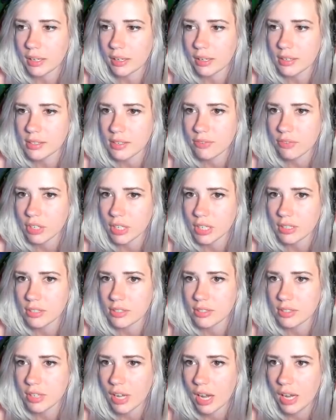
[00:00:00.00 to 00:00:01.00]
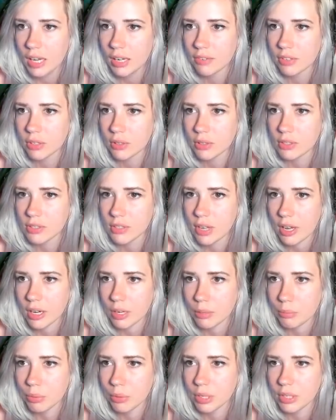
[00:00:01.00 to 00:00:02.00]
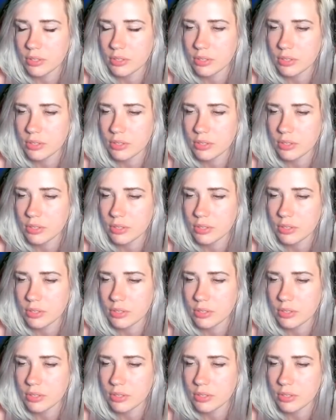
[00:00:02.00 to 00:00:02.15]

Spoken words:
because I feel like this is kind of a good starting point.